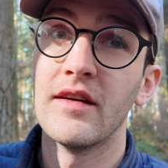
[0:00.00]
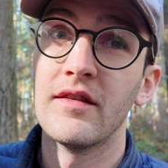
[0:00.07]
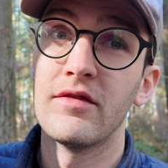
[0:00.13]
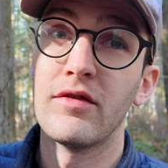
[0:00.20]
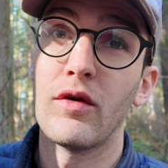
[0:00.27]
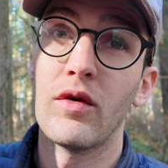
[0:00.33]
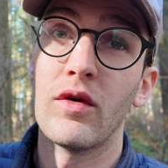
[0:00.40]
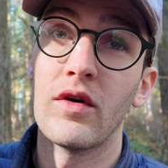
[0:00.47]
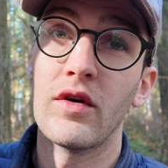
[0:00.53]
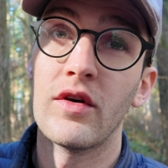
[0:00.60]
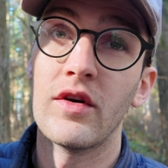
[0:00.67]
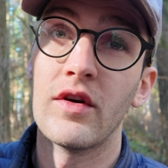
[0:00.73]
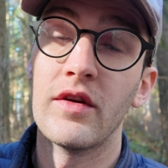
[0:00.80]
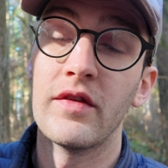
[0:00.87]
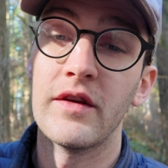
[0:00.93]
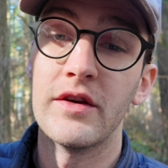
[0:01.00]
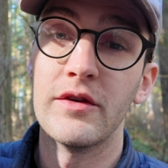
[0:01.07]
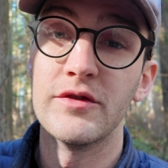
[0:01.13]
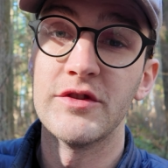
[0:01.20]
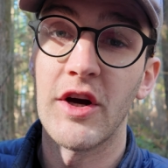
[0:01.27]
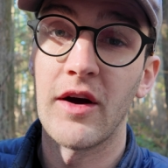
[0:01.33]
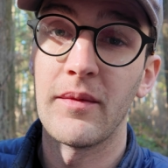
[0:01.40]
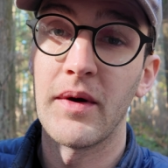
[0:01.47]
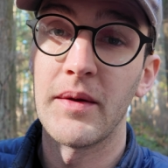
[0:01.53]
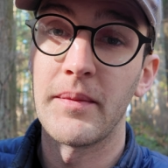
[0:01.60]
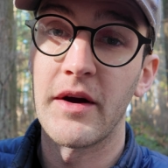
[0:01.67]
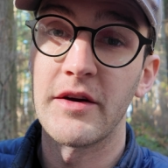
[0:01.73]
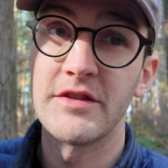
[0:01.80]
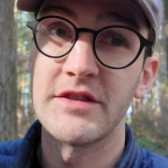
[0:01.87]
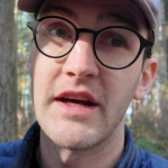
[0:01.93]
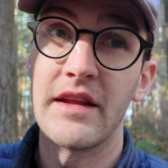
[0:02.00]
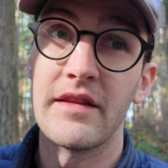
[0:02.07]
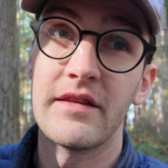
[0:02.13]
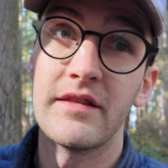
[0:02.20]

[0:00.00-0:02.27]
for the new job on March 10th.